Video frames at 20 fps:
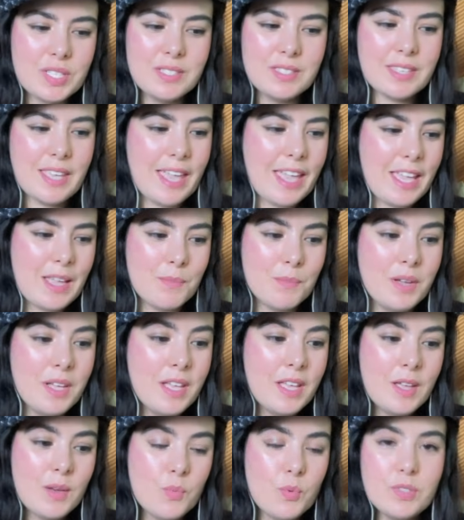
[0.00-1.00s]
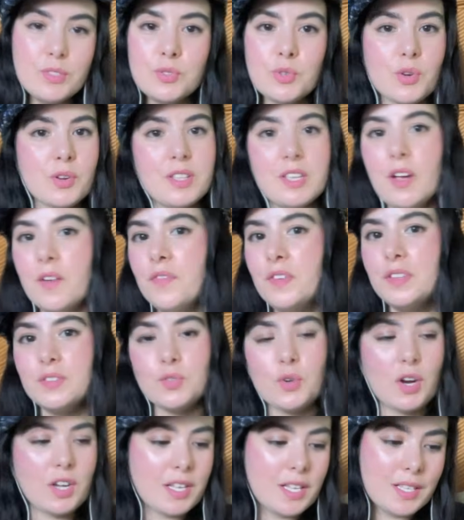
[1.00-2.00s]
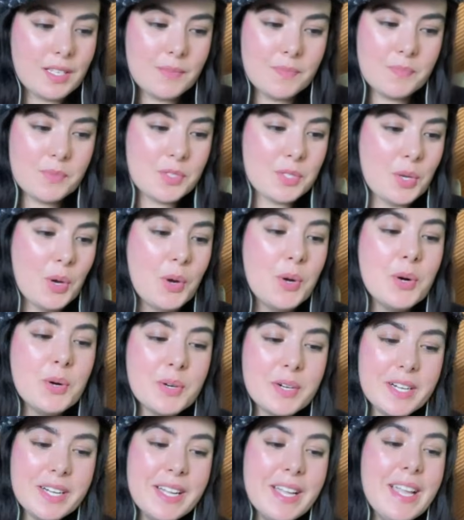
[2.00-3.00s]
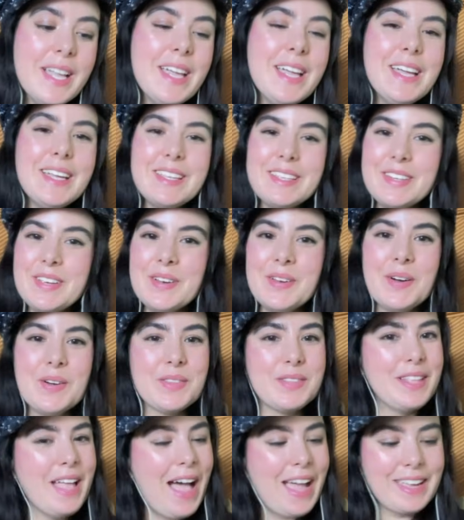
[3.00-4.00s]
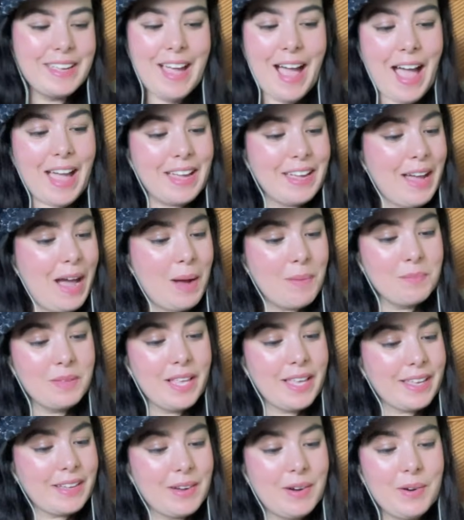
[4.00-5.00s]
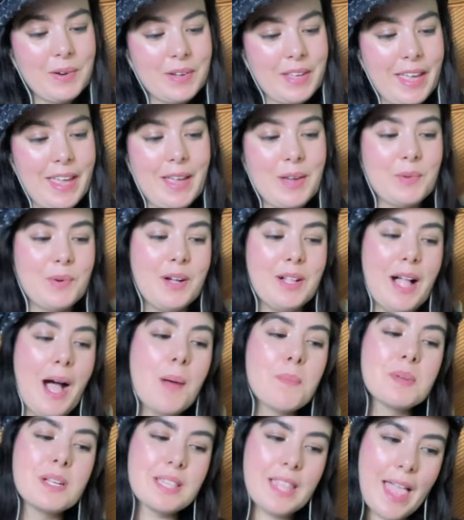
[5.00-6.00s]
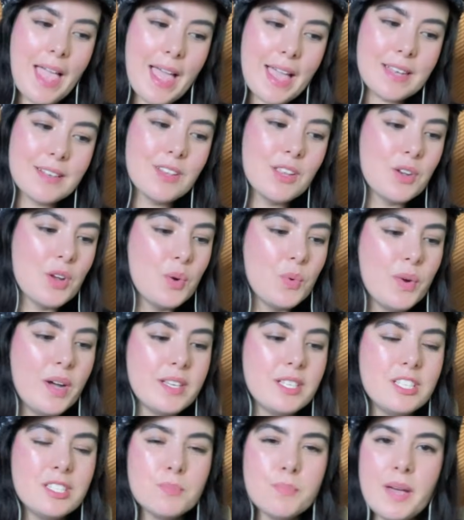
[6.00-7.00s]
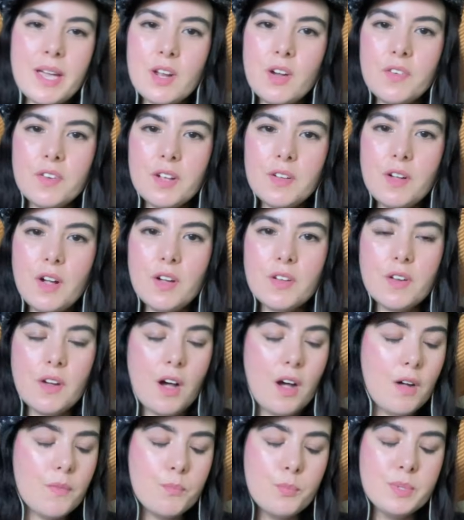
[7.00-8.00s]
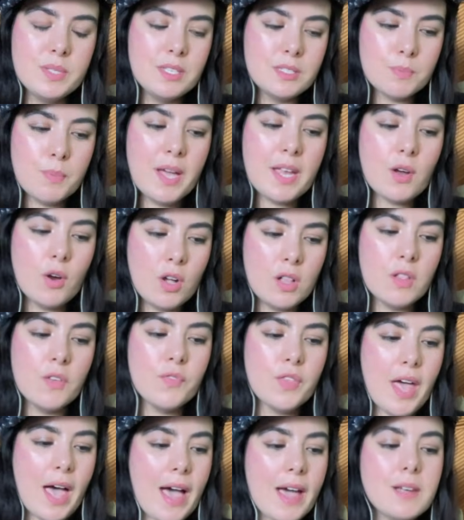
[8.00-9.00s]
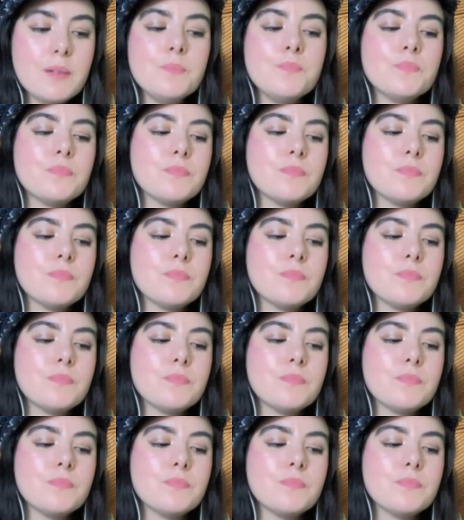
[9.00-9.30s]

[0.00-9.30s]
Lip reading: game was totally off his rocket. So, I'm like, okay, well, I'm glad. You know what? Despite all of that,